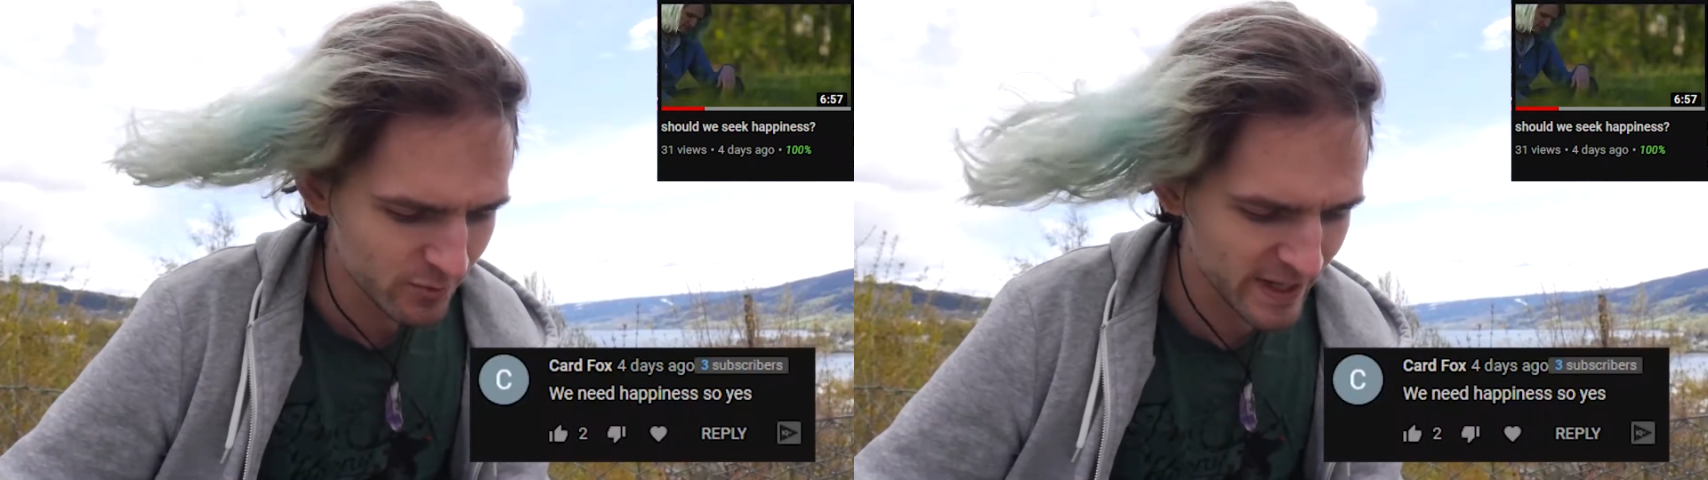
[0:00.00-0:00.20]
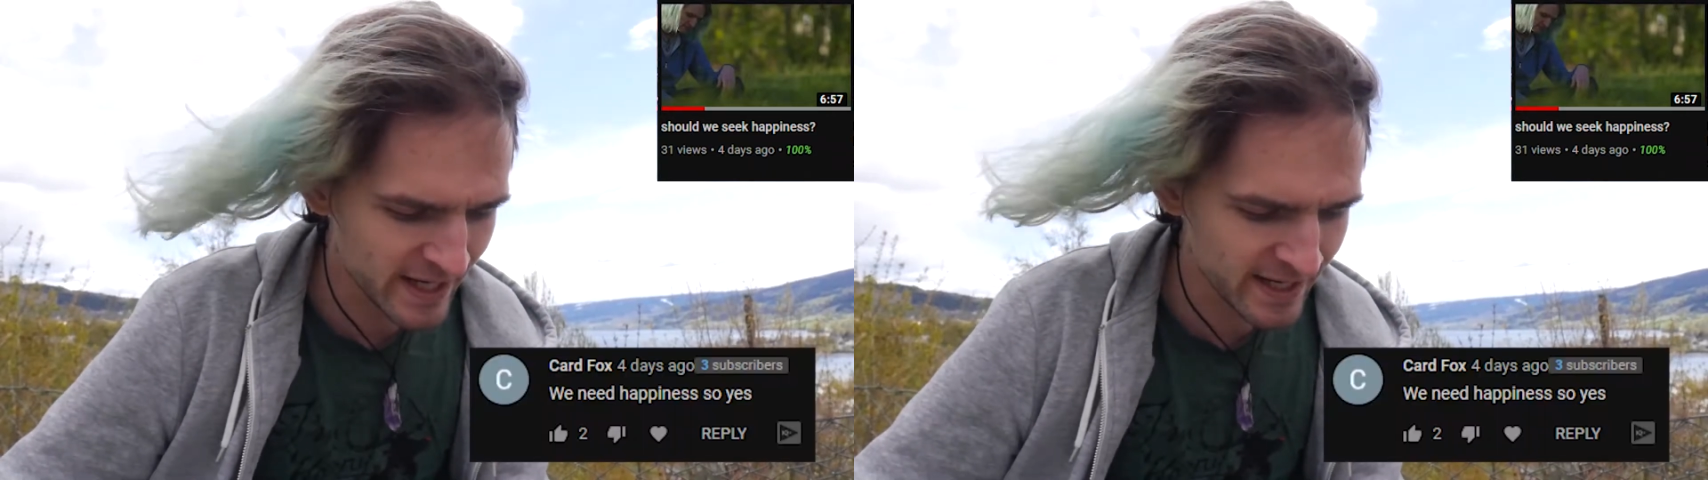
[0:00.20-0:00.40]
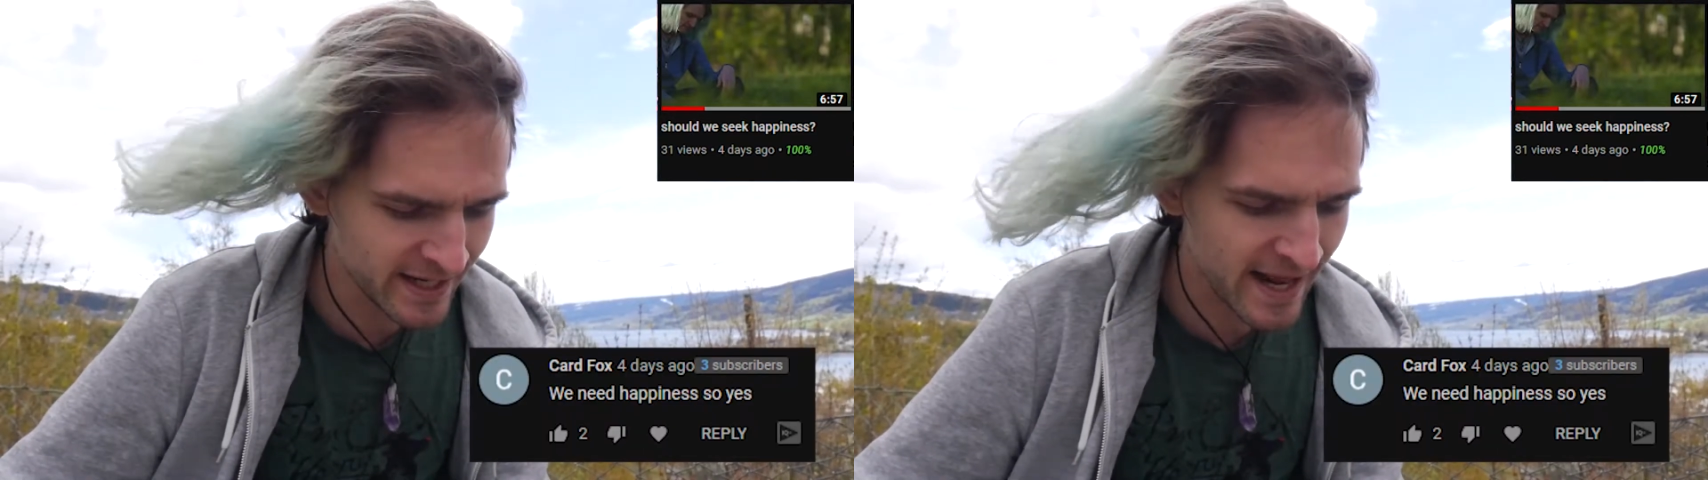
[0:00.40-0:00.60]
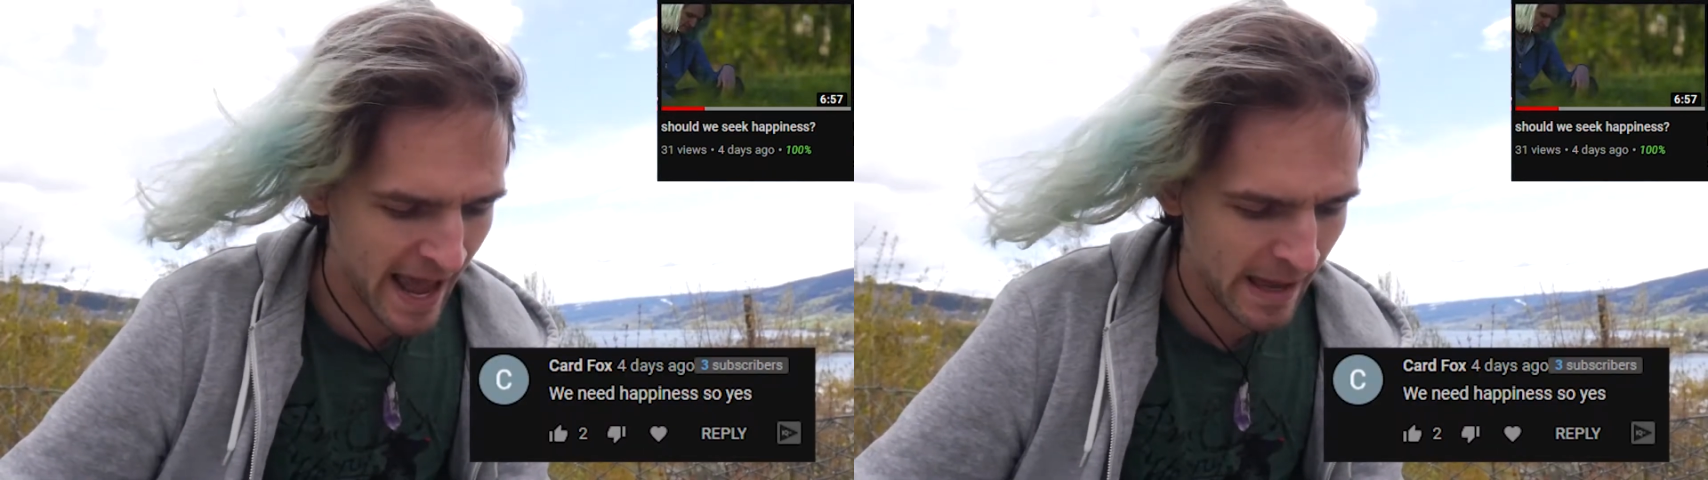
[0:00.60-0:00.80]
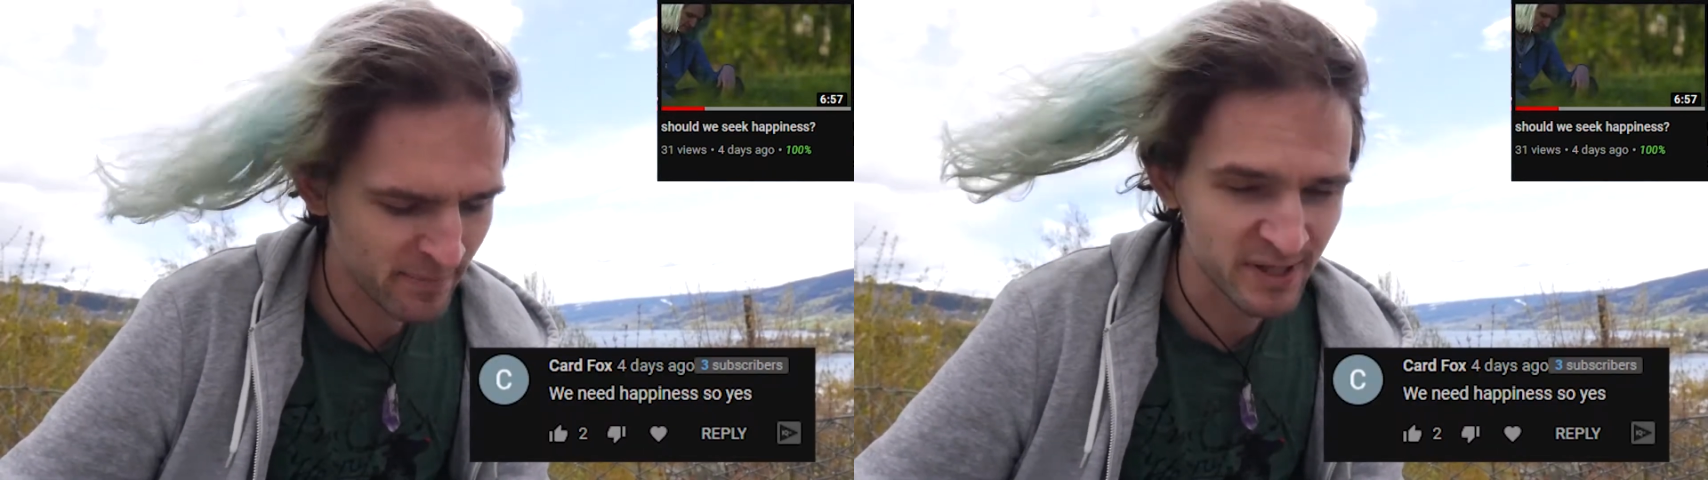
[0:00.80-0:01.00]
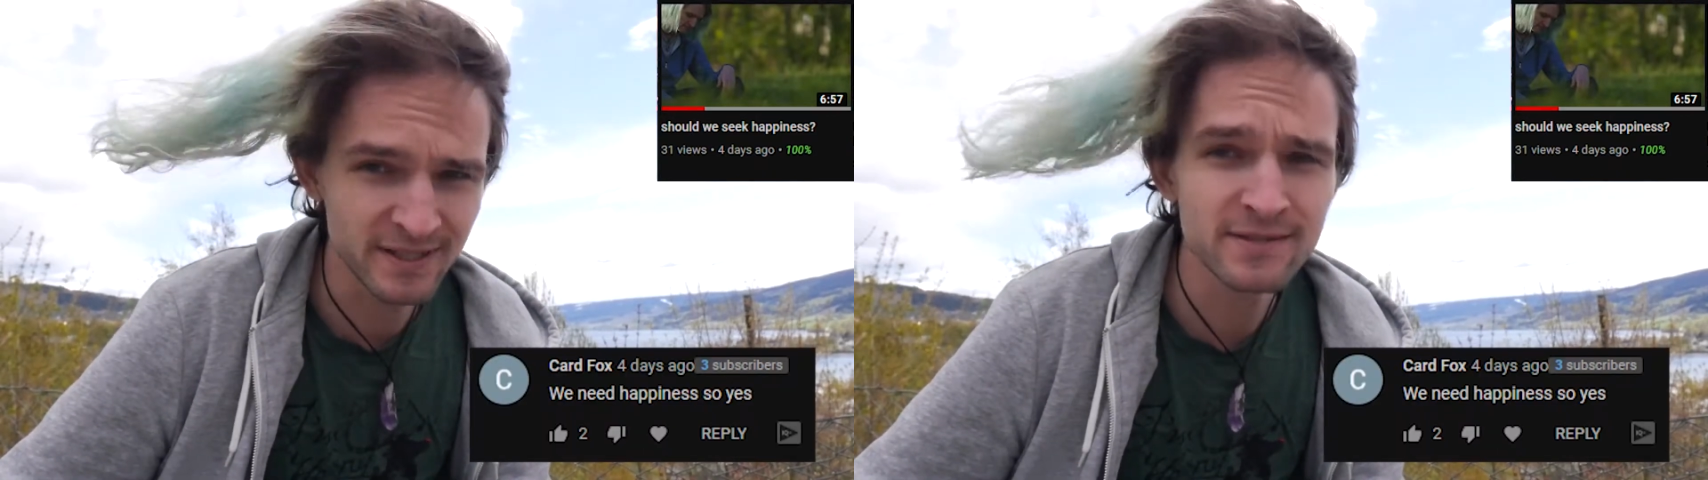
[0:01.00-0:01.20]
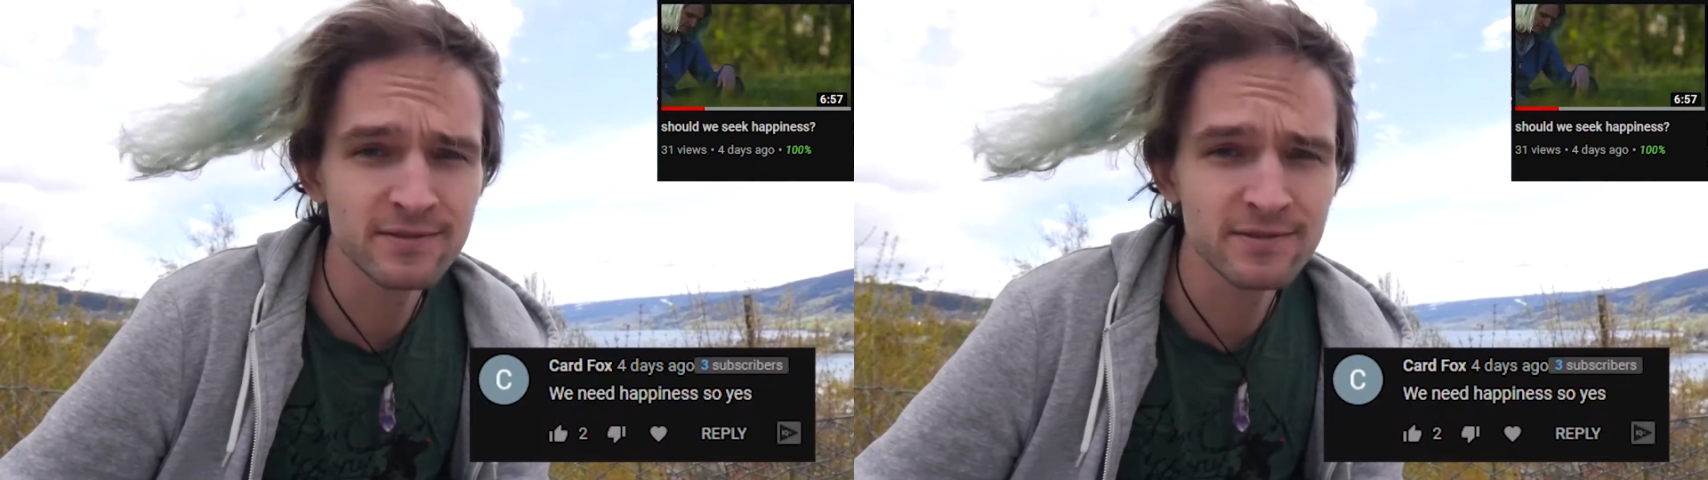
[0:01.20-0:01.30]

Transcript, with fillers: We need happiness,